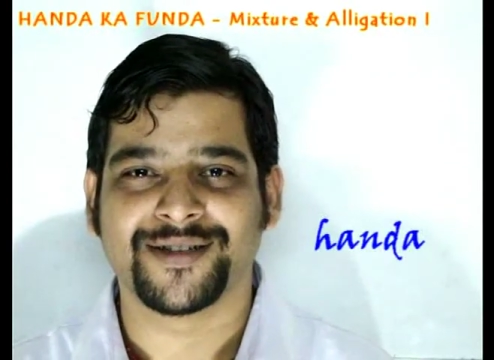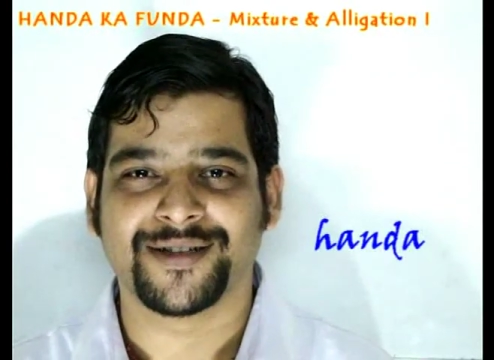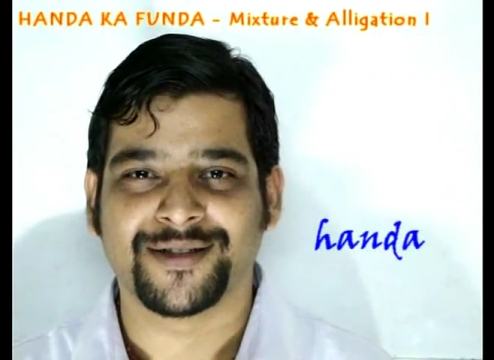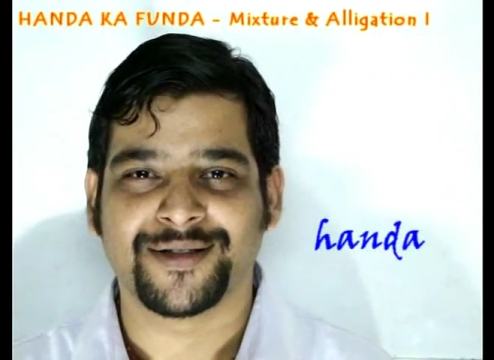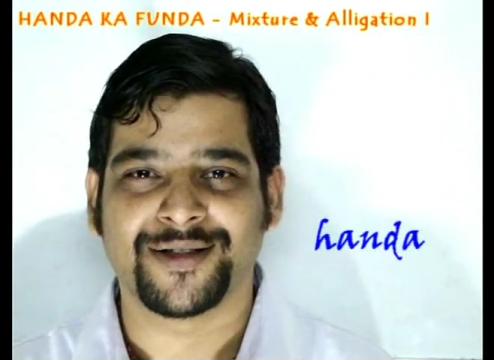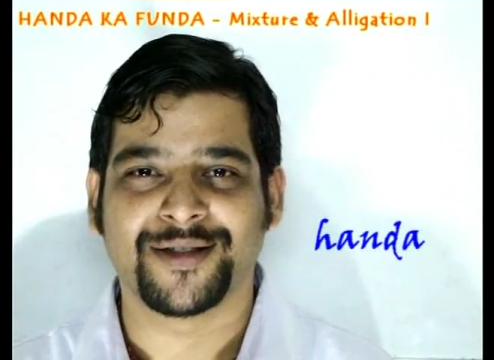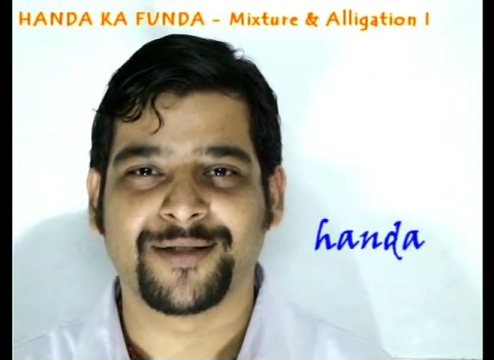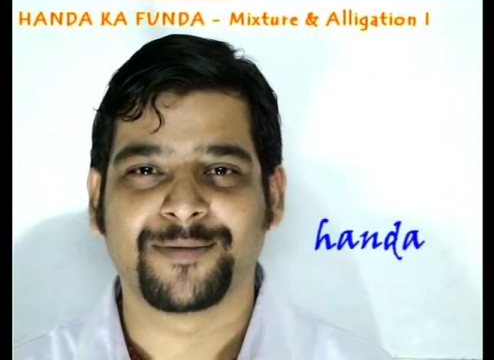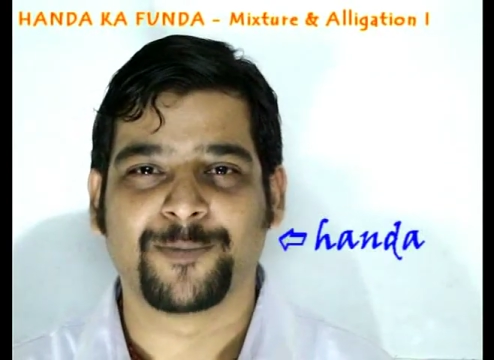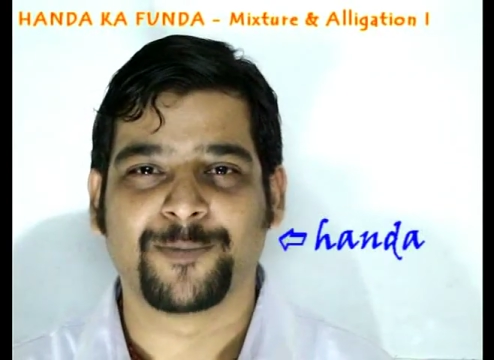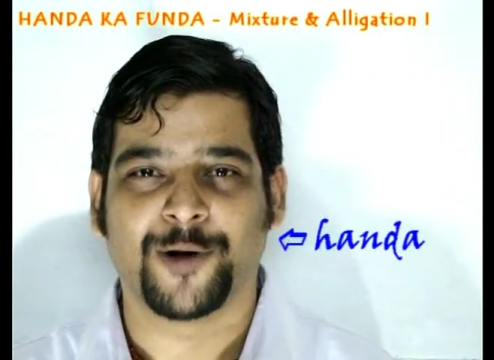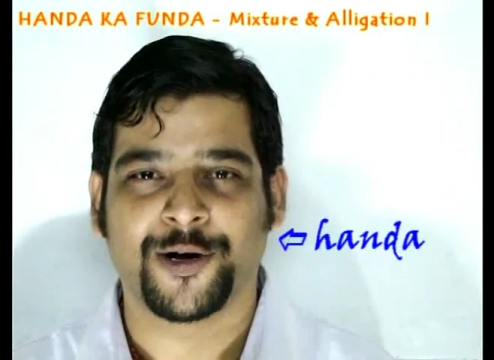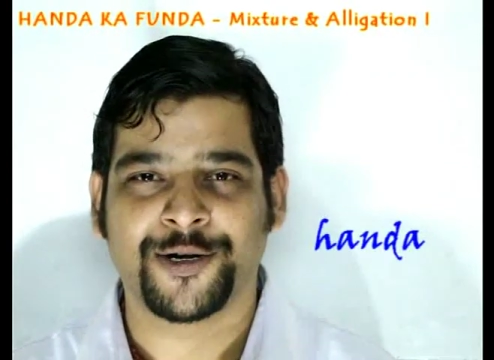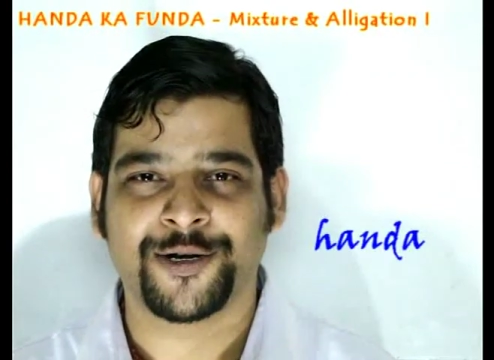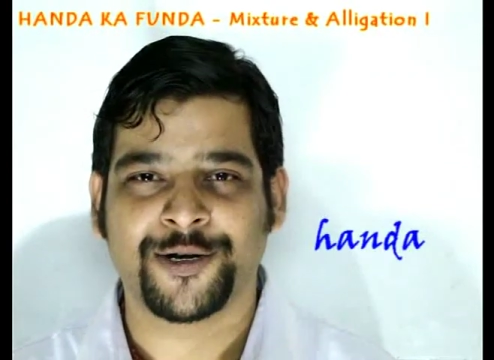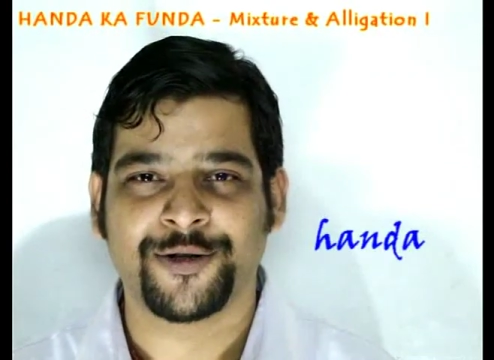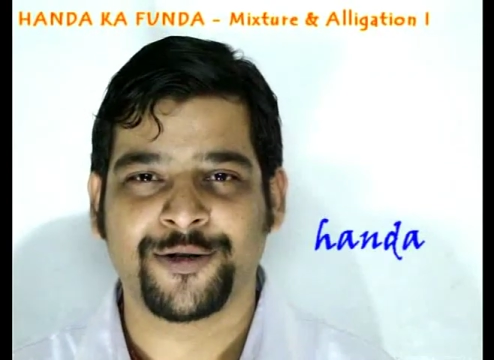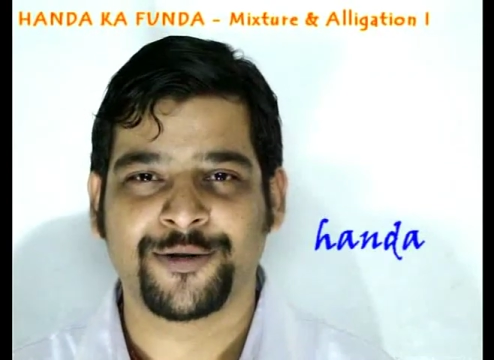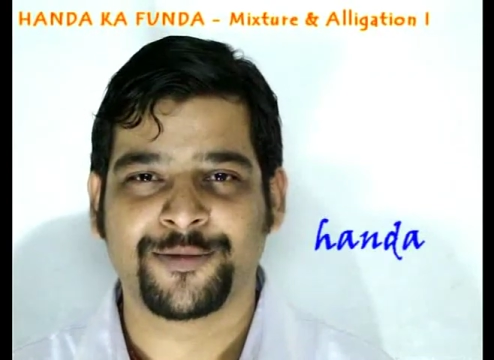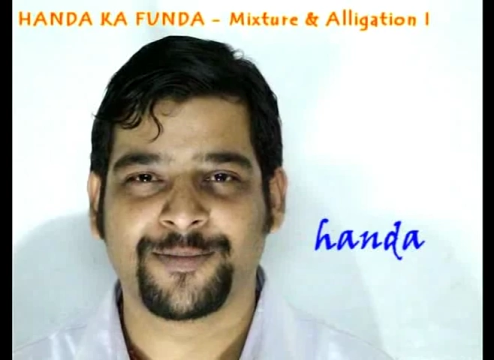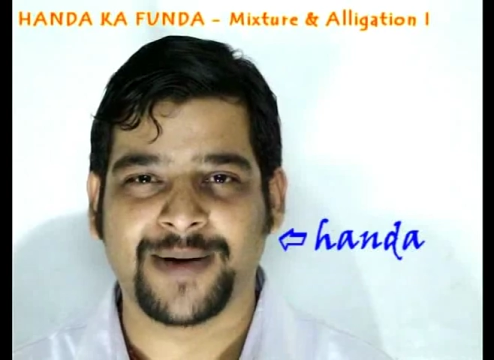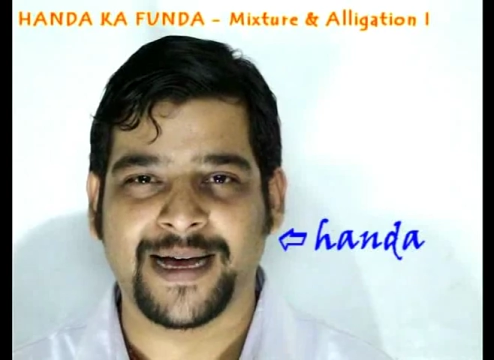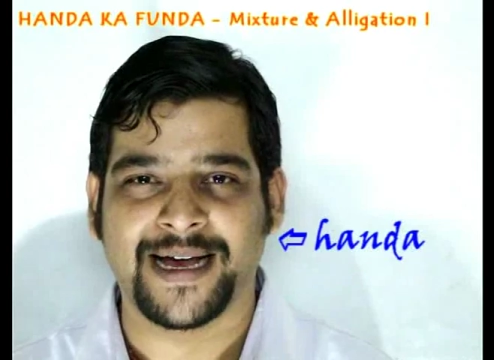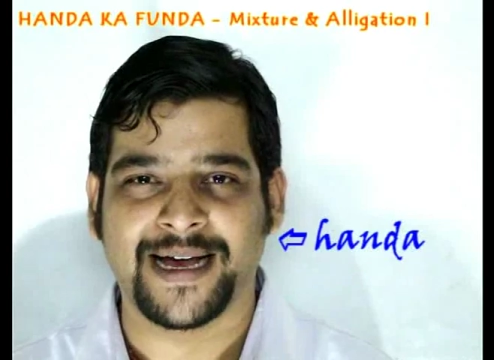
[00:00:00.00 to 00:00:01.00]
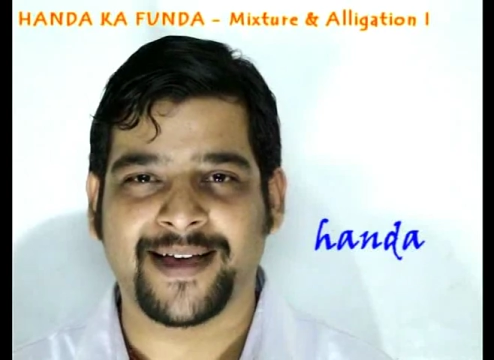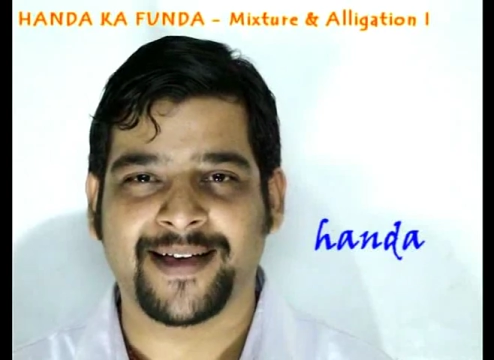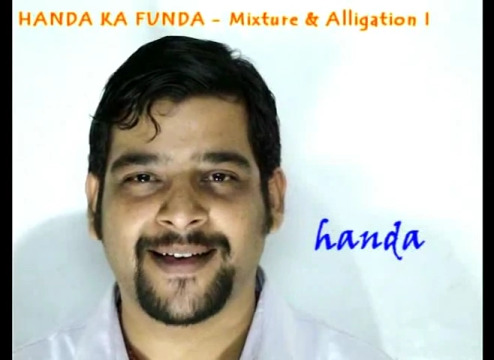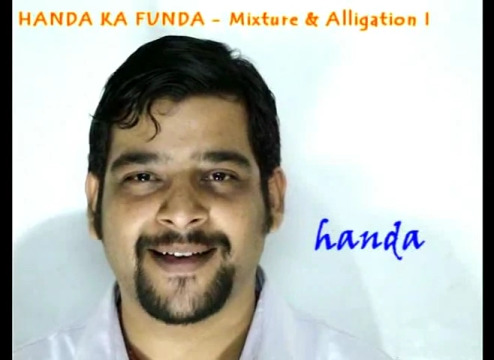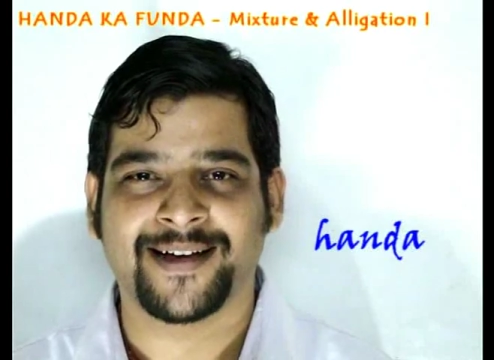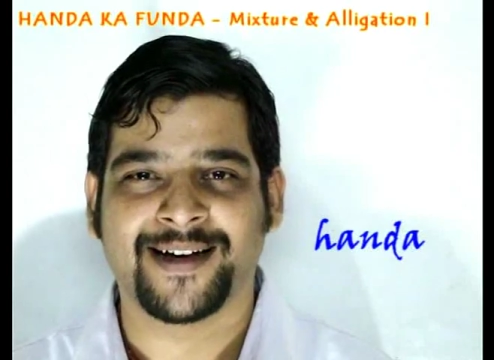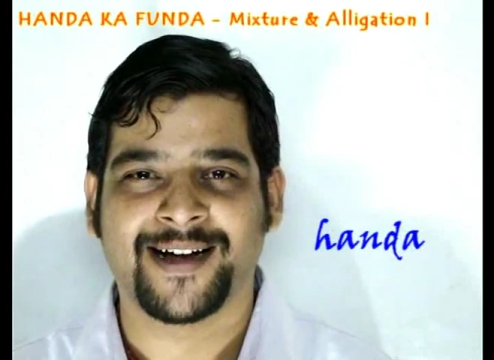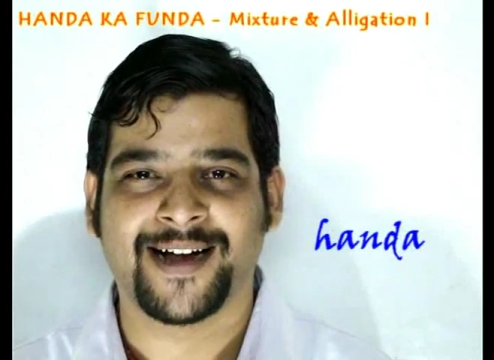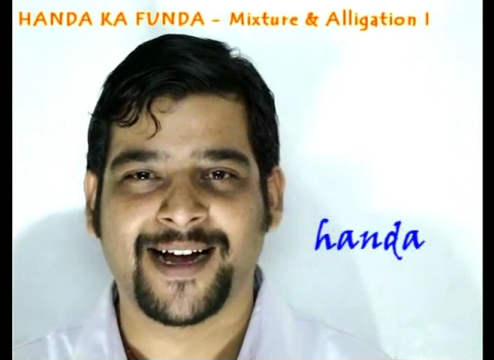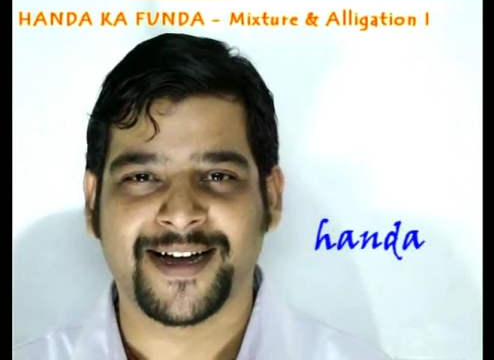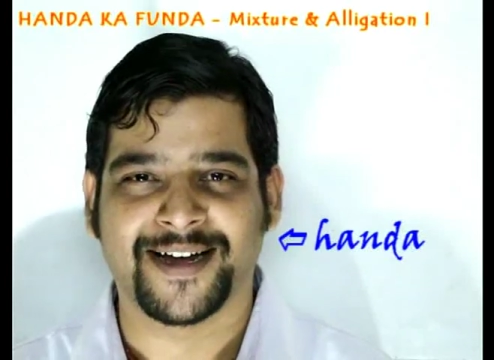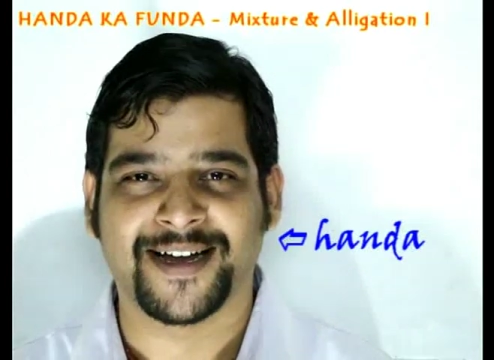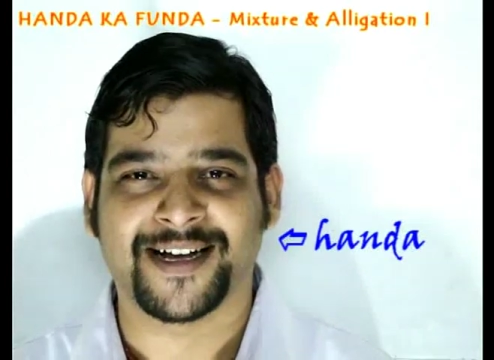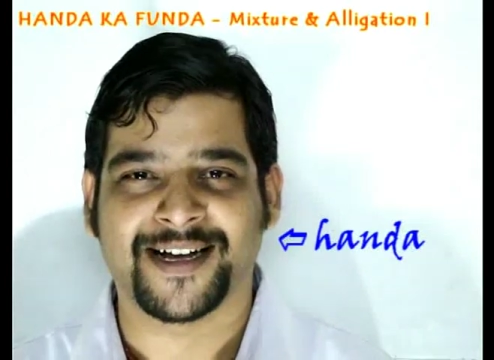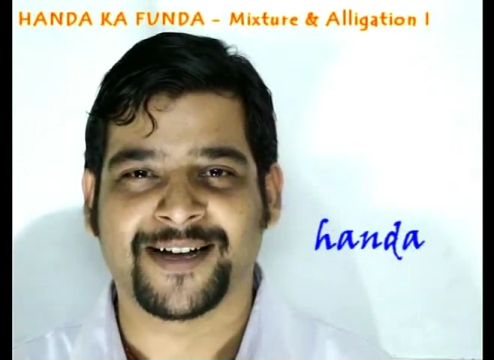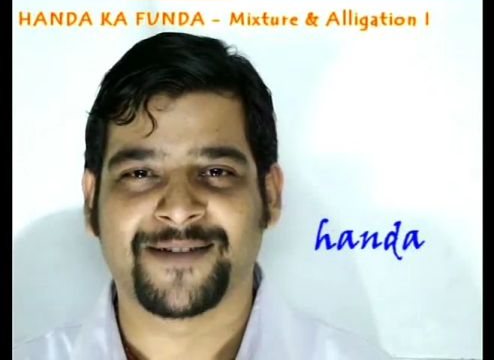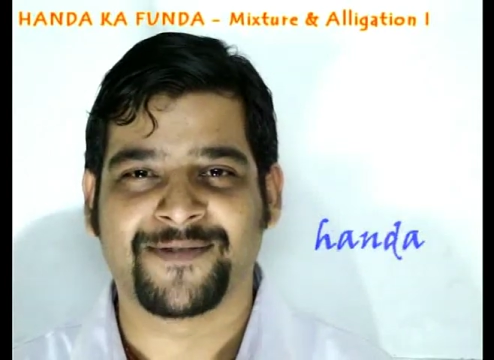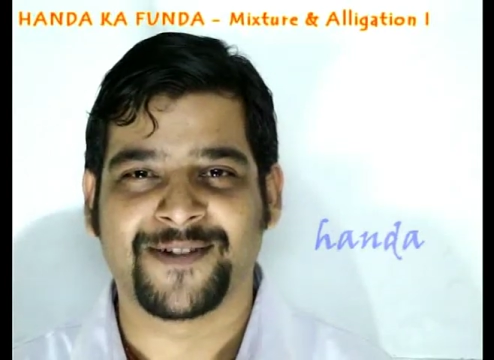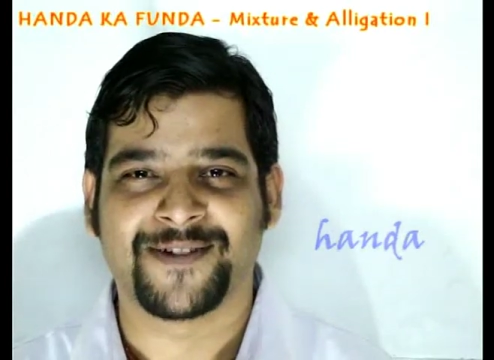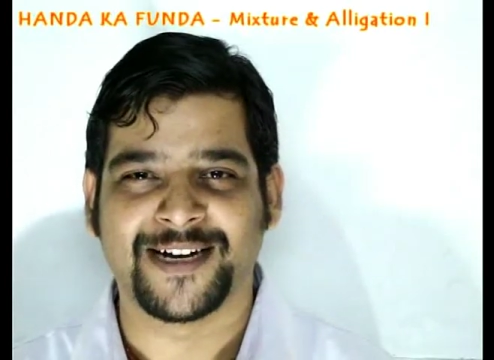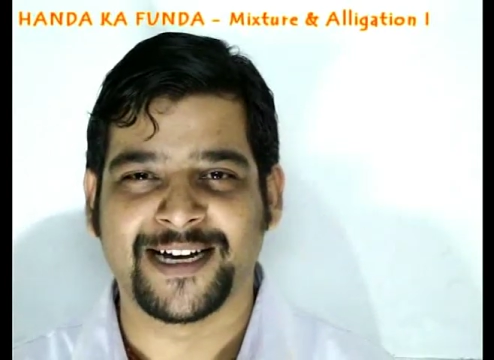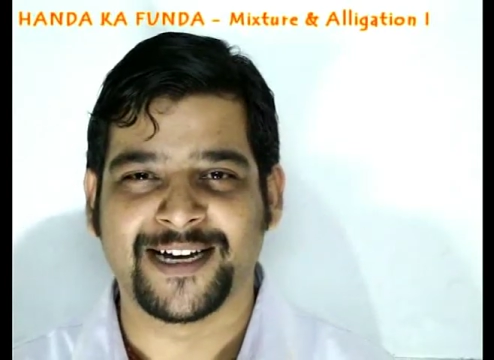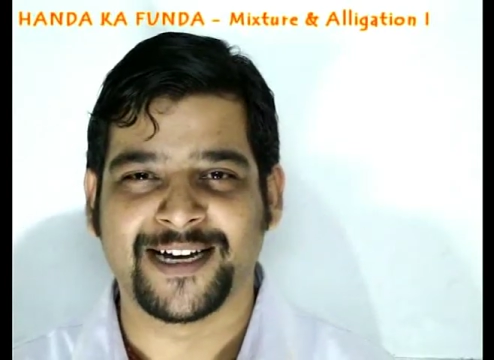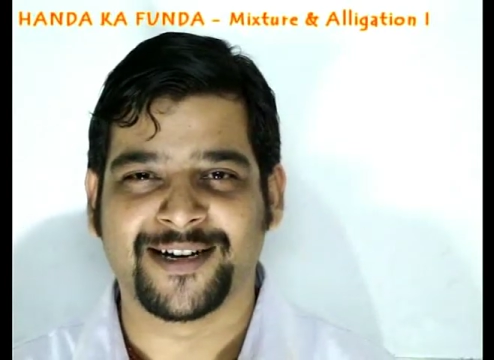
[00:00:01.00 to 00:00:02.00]
This is brought to you by Handa
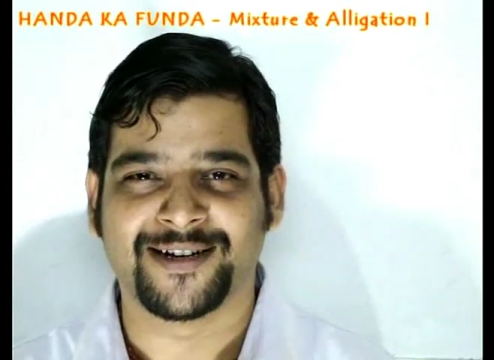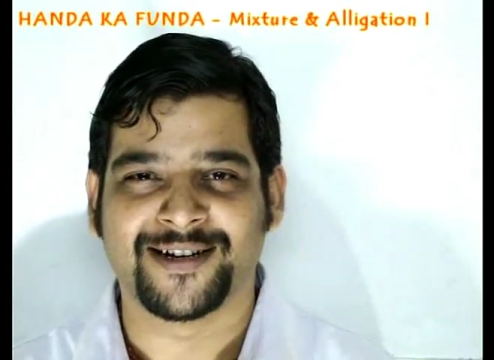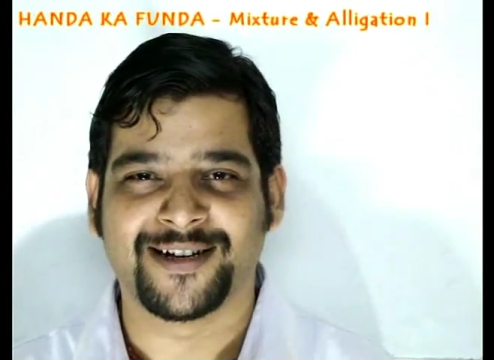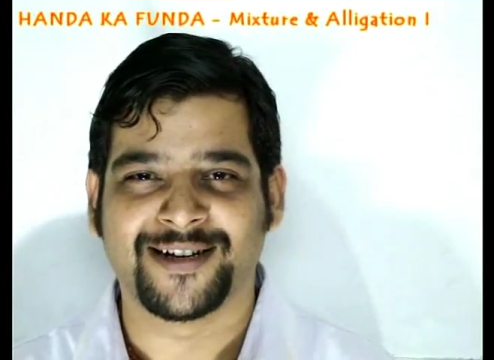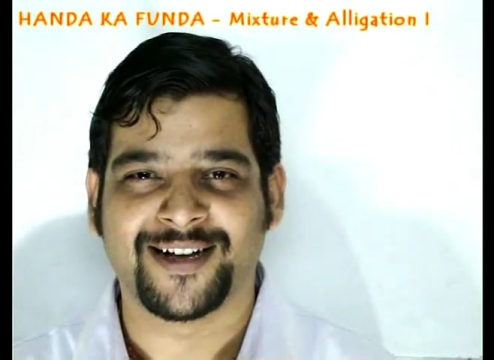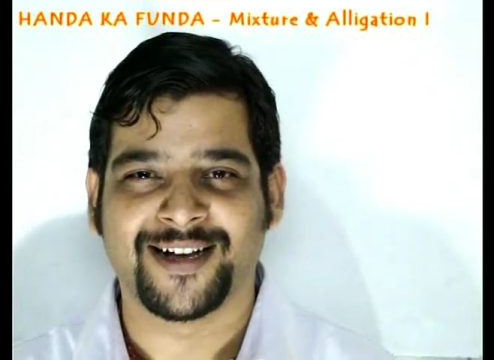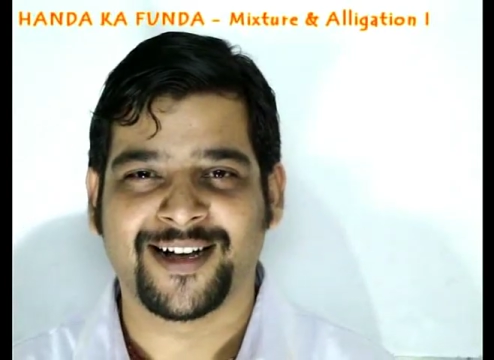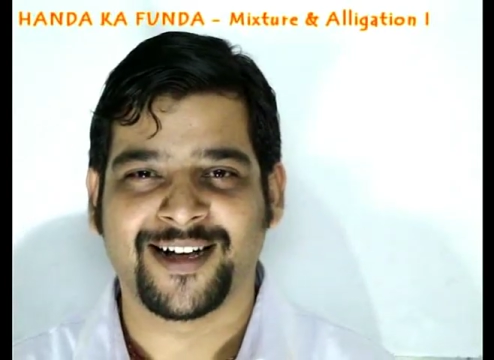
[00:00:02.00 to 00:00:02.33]
Ka Funda.